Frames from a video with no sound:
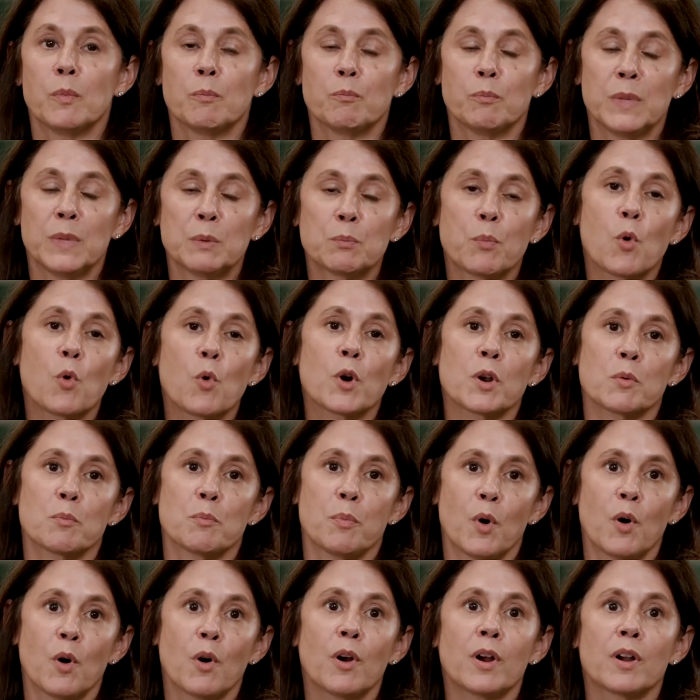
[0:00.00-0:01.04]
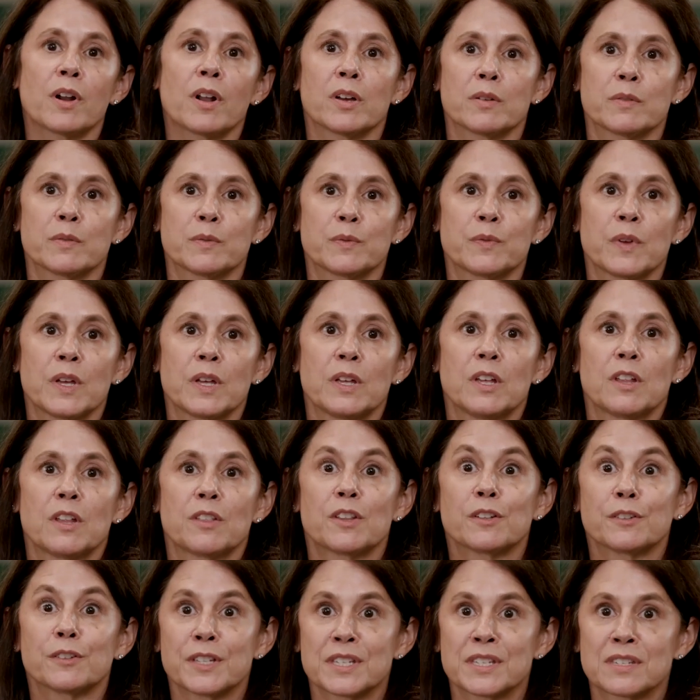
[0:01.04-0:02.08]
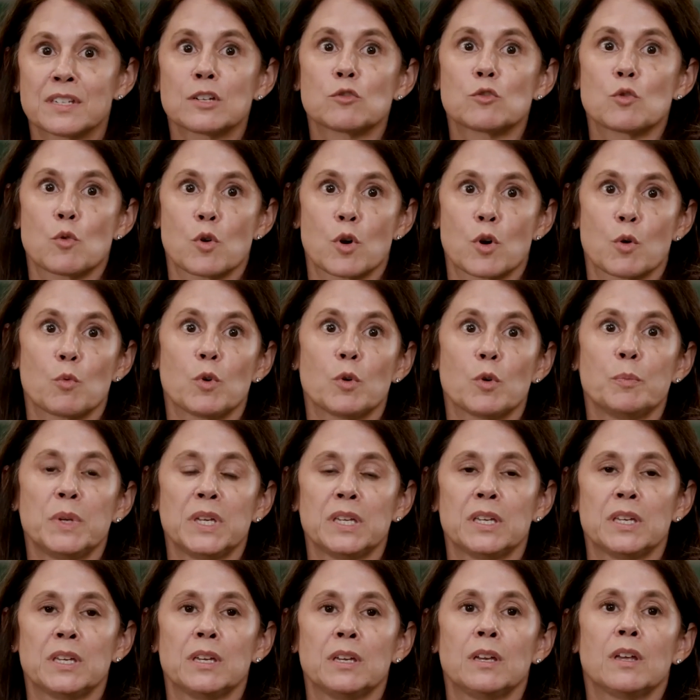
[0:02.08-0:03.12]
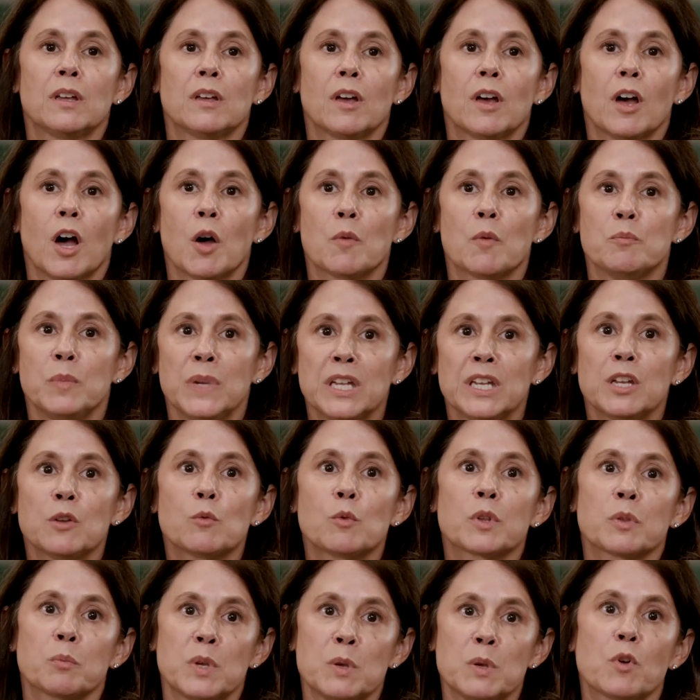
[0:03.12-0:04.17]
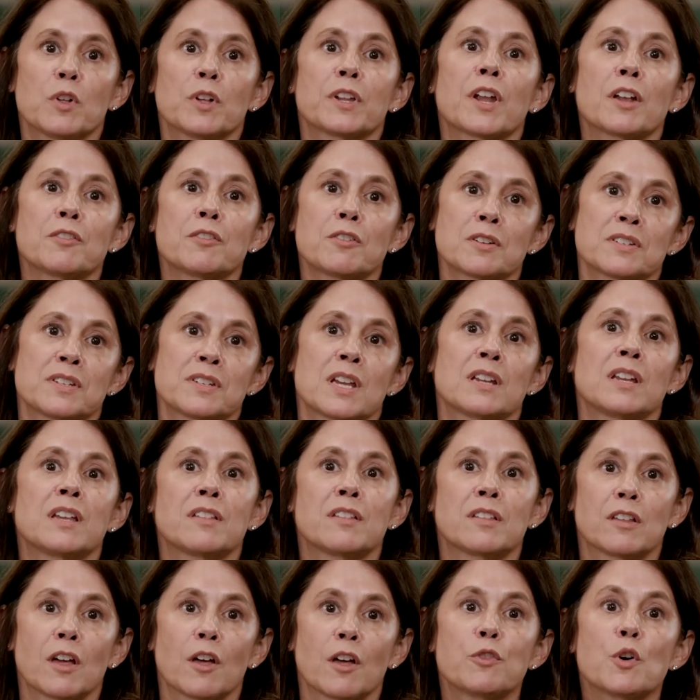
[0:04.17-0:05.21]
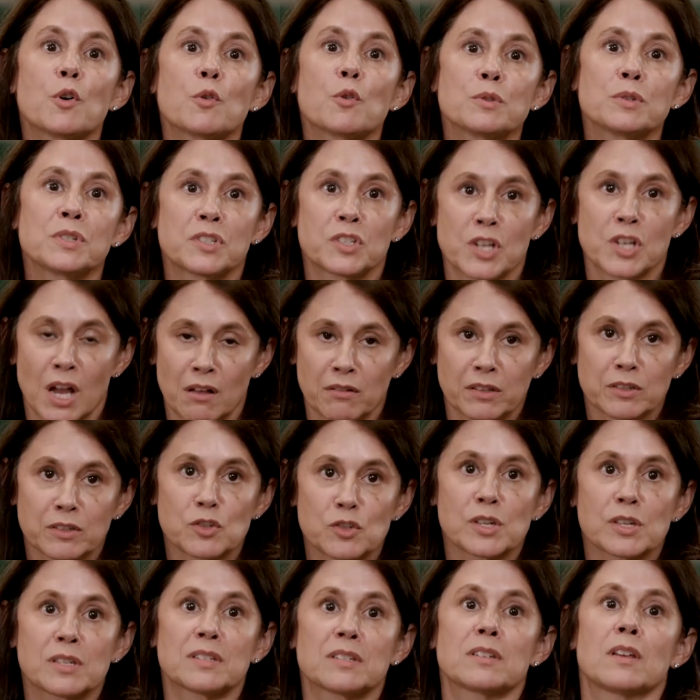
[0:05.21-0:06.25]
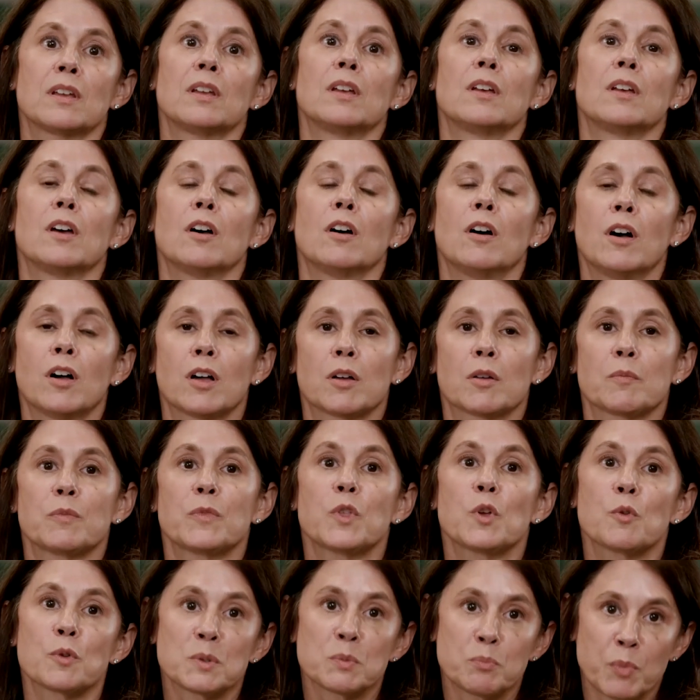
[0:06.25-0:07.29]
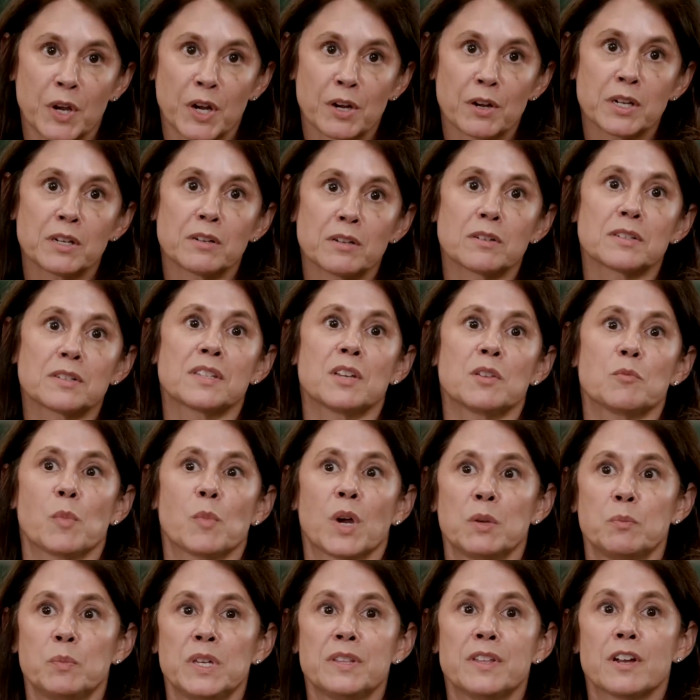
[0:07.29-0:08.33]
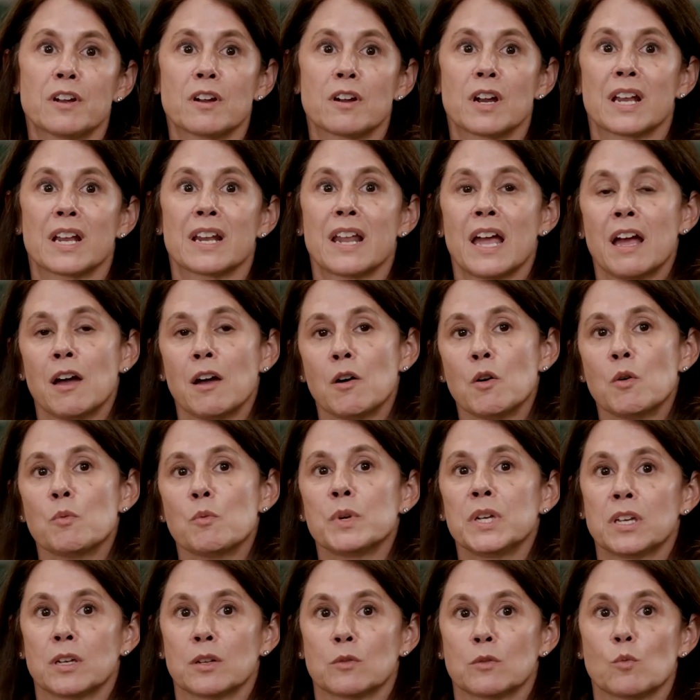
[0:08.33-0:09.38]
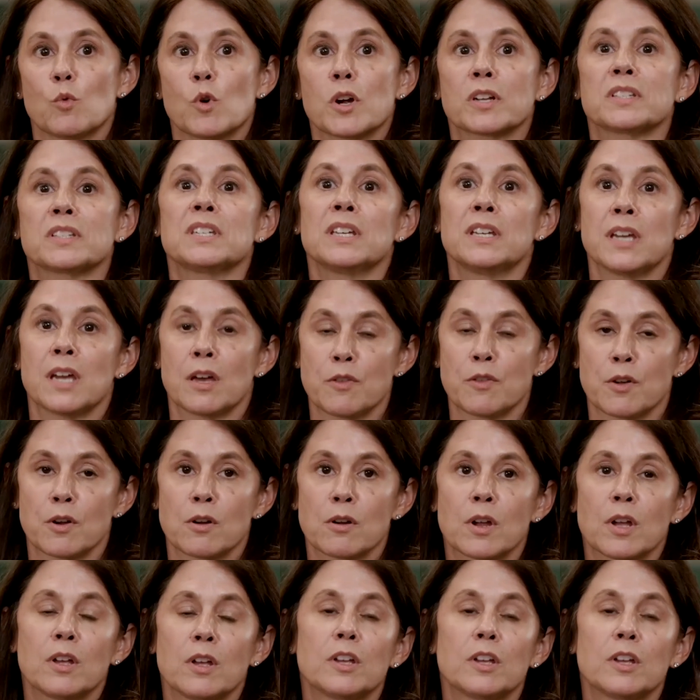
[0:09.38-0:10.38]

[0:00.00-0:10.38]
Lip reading: important part of the listening tour will be meeting with people and understanding those challenges, those barriers that might be there, and how we can work together,